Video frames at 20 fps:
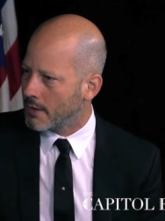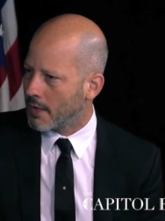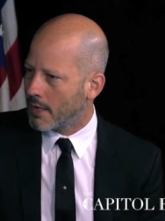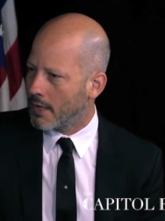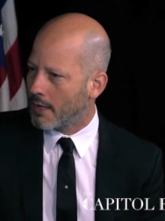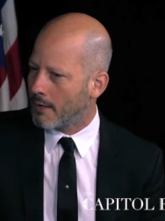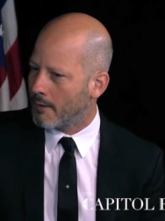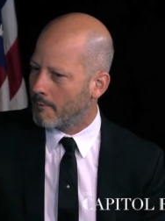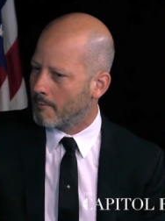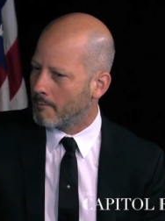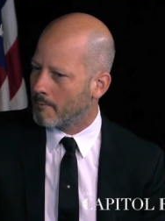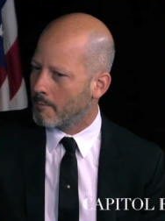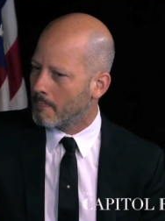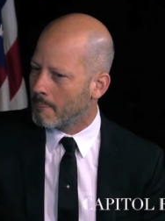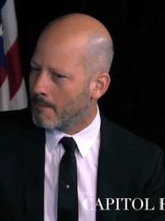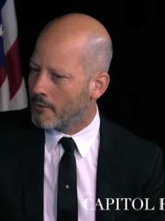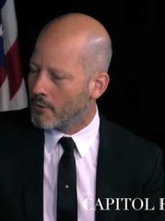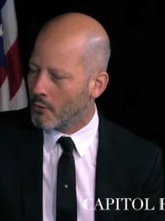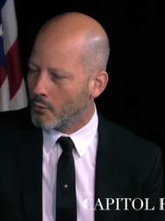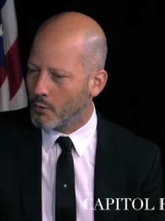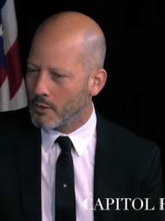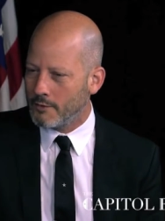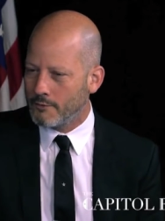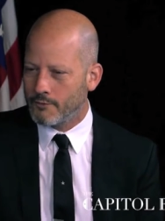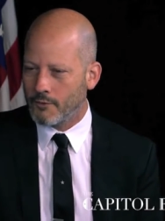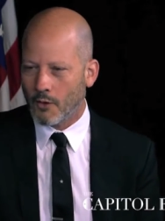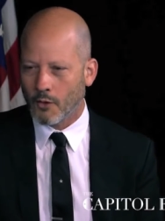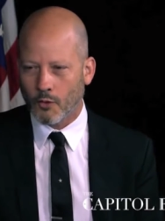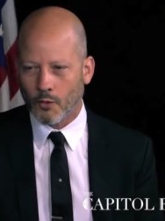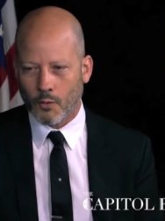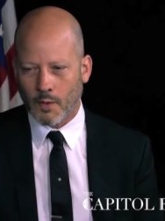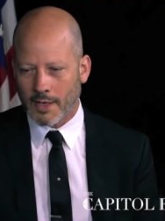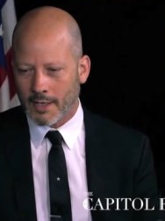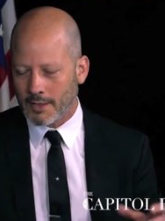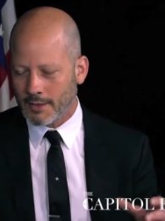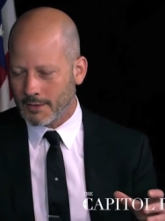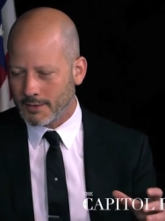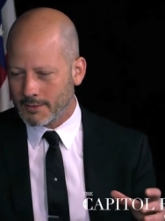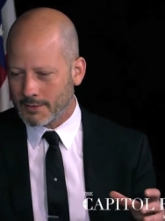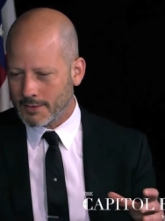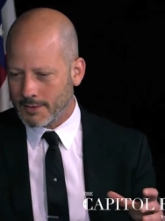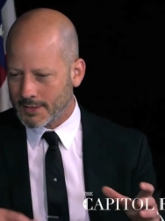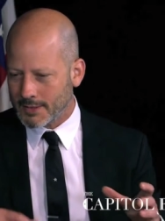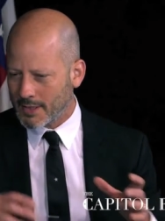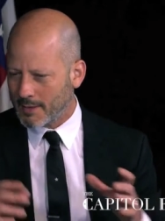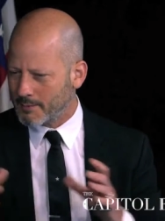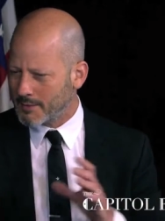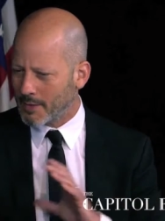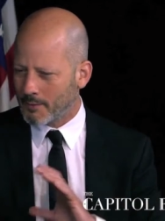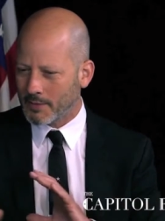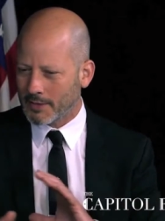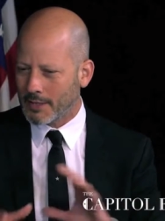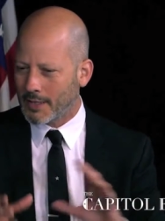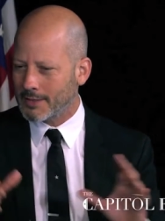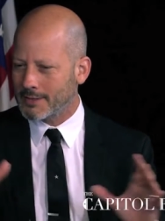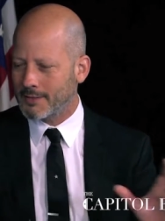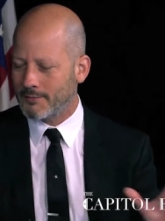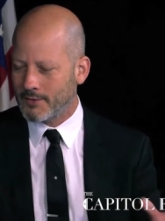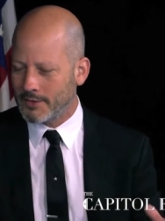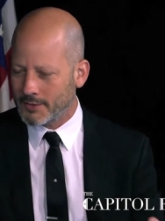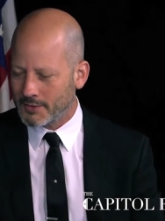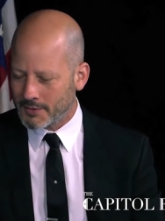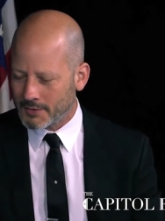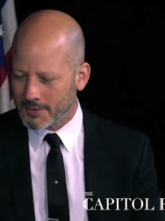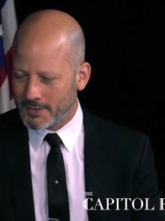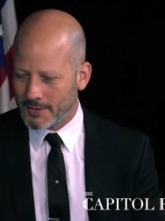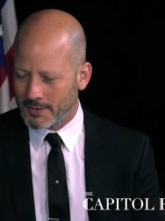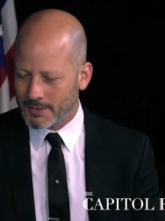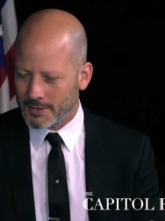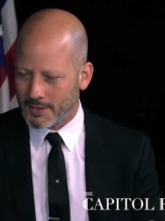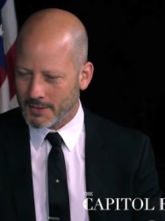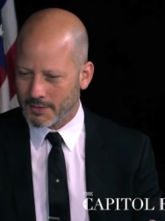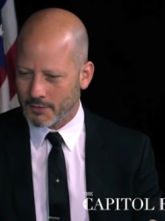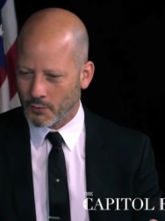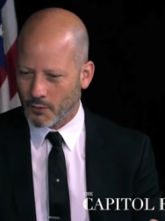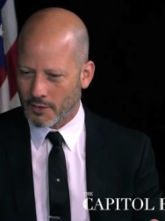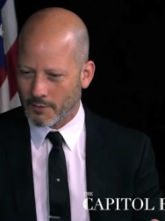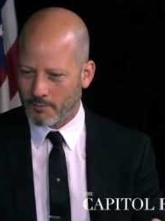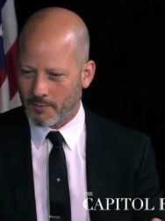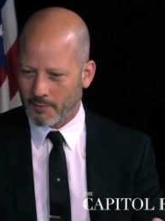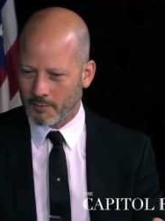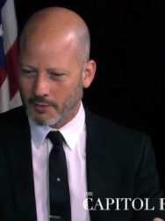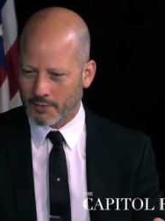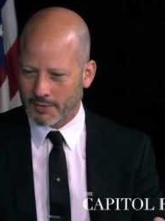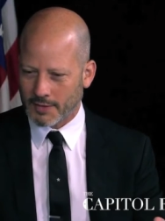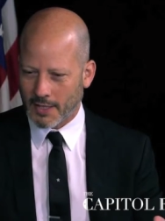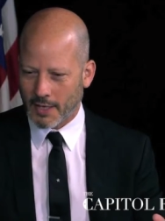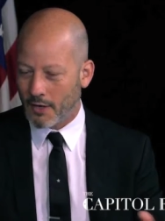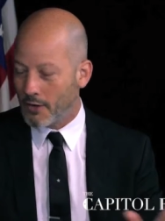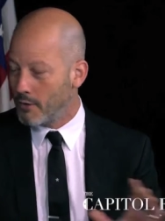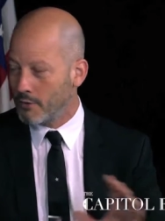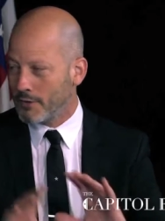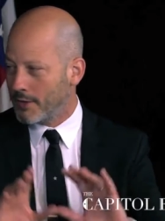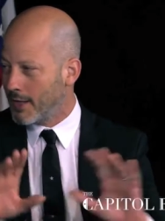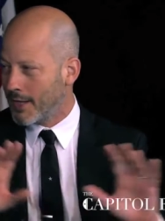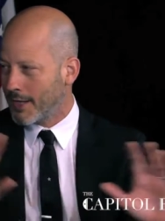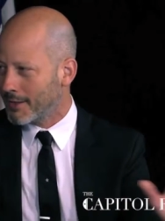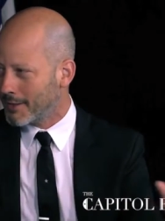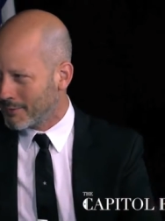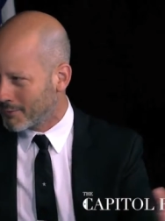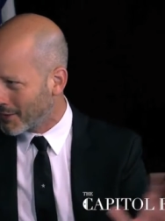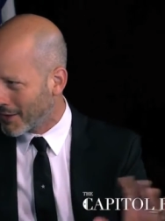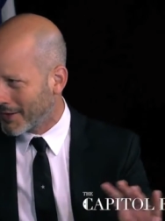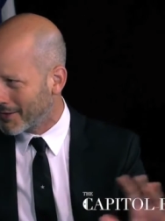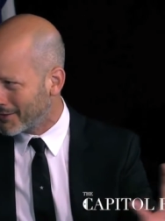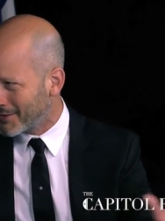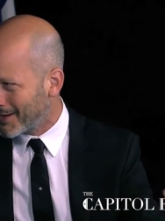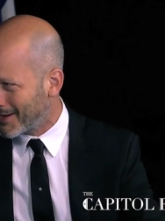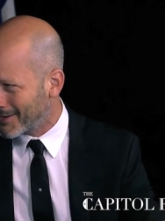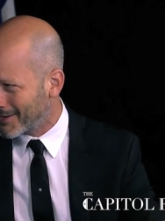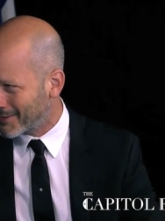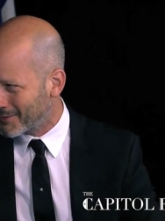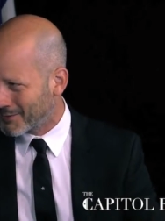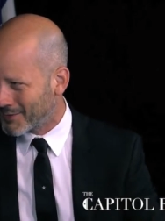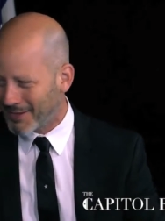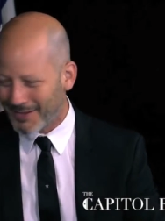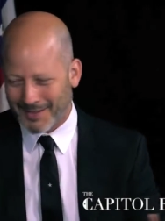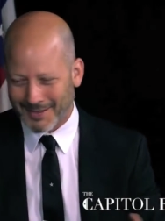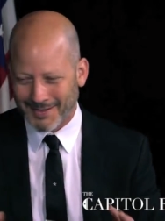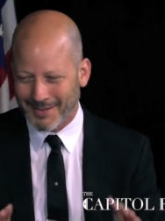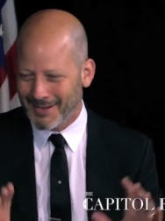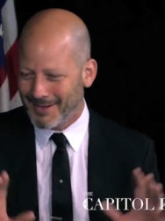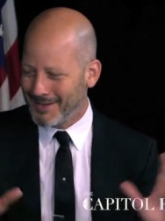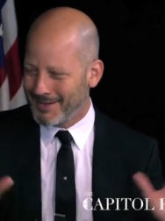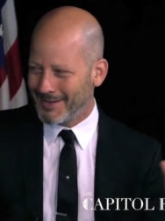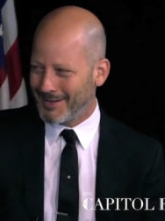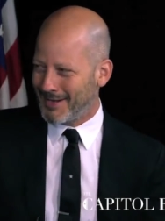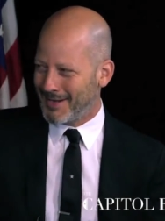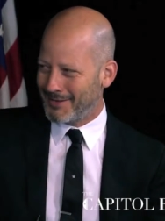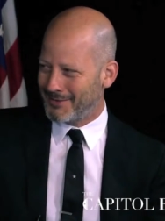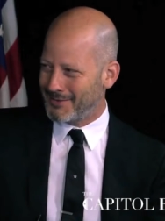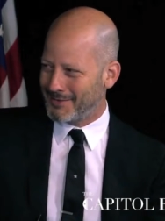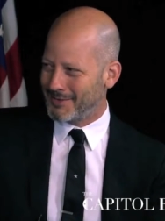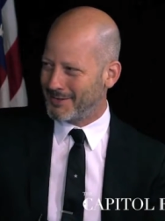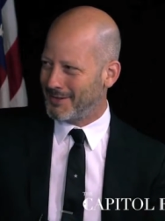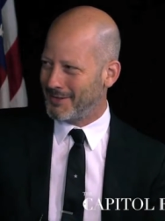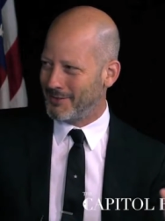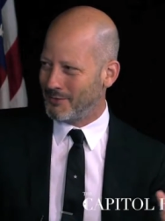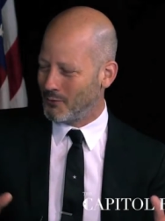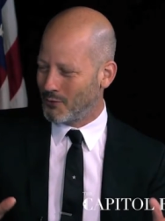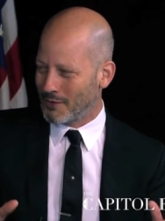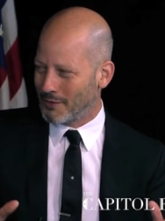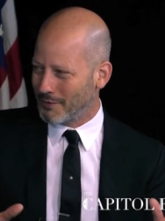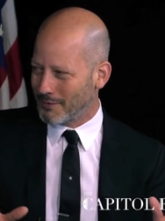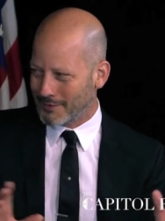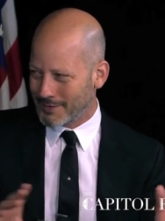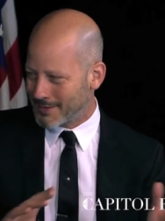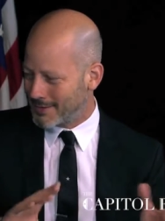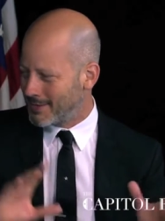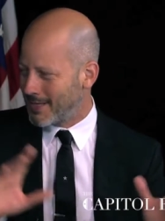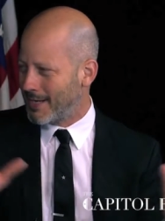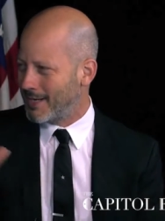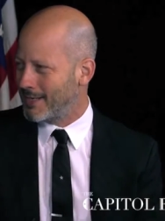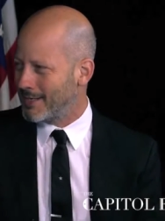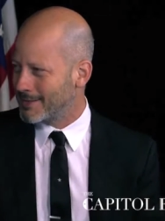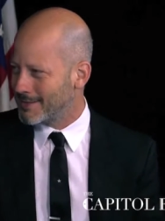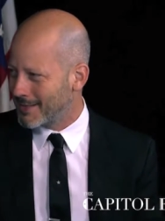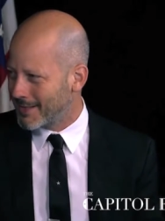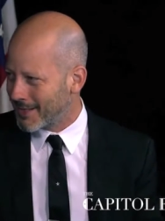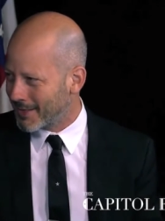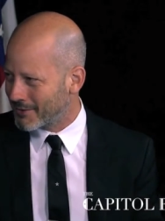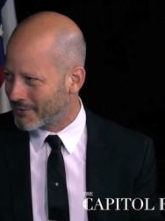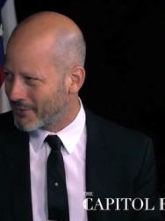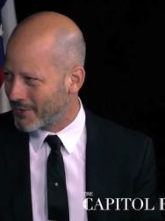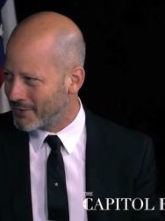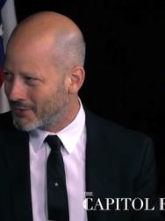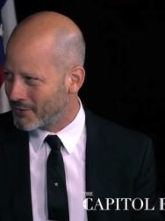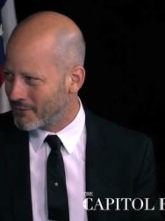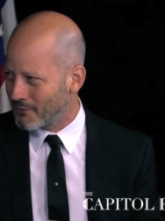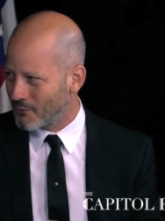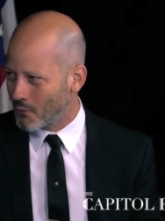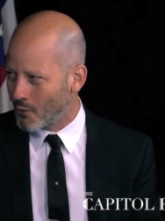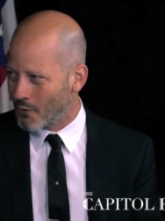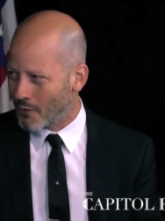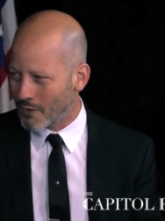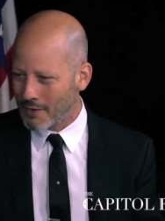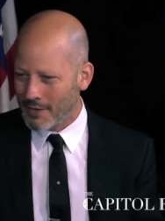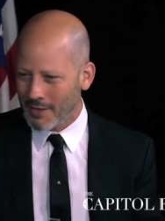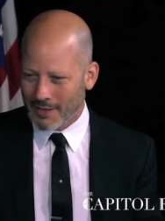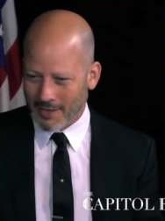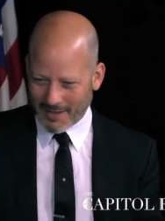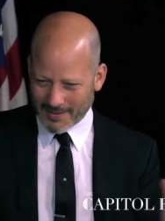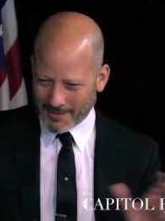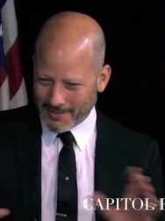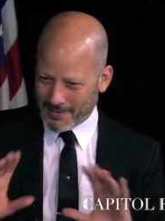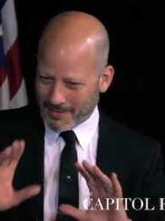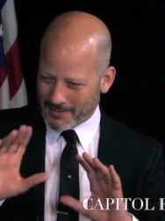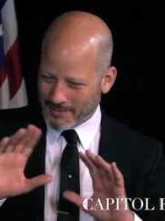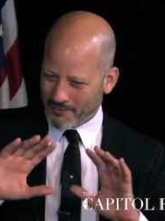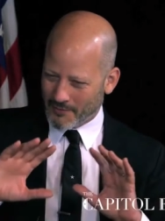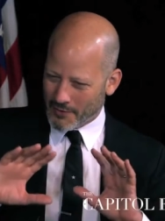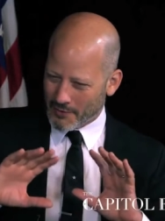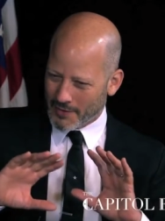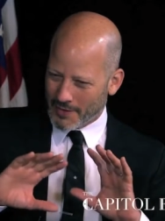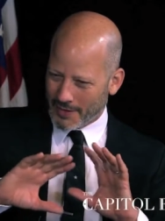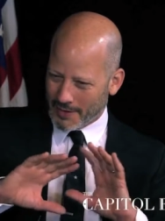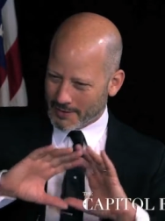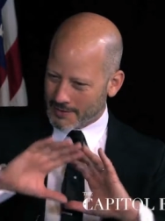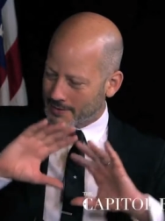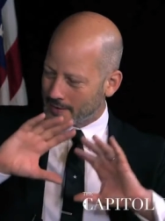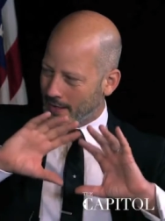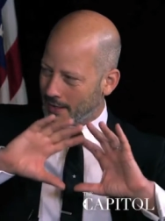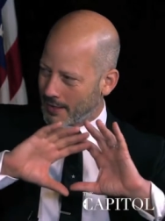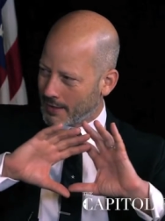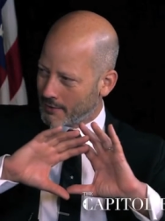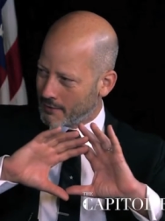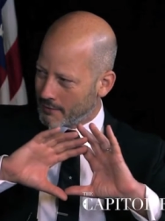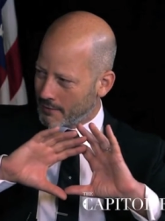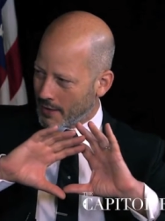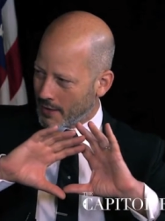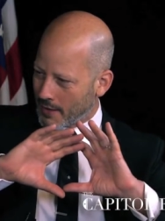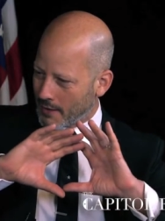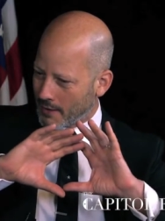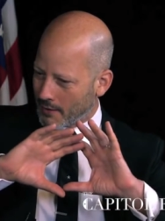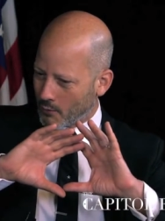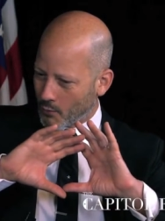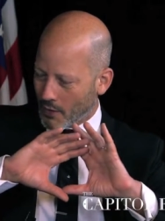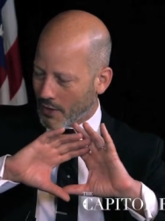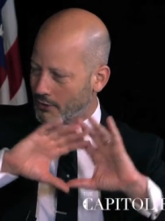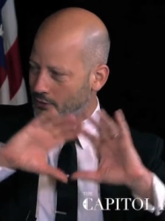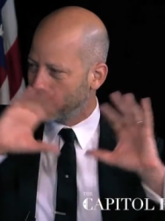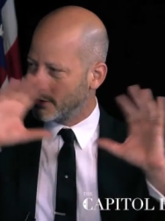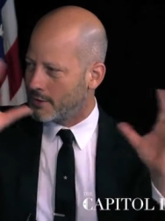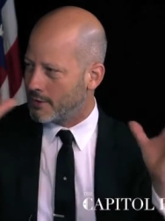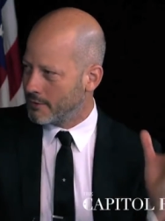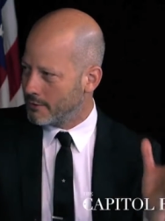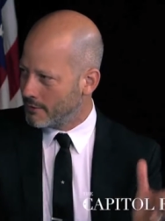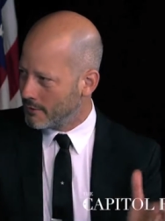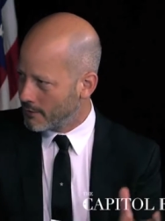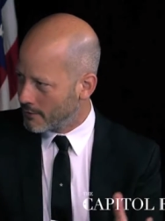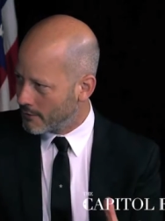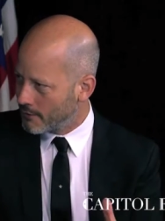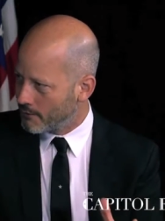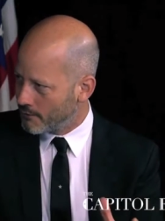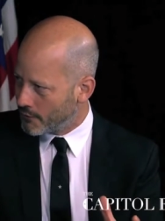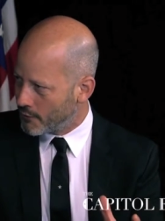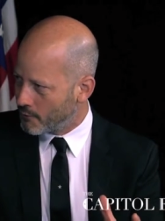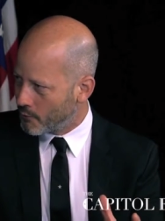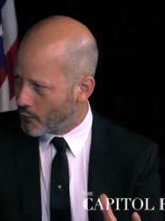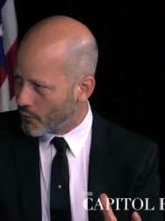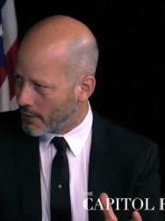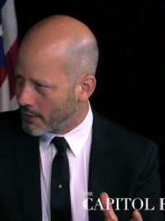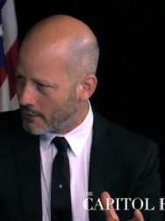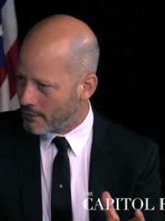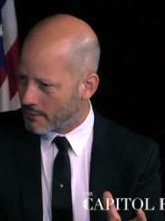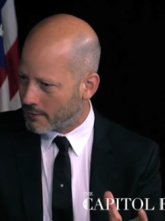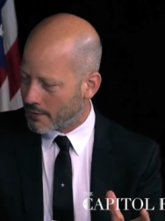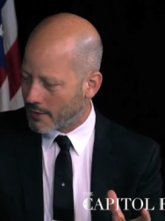Um, you know, we've always, this comes up in lots of instances where people say, oh, you can't comply, you can't comply. The agency will take it as a declaration of war. I think that's a very inside uh, Washington viewpoint.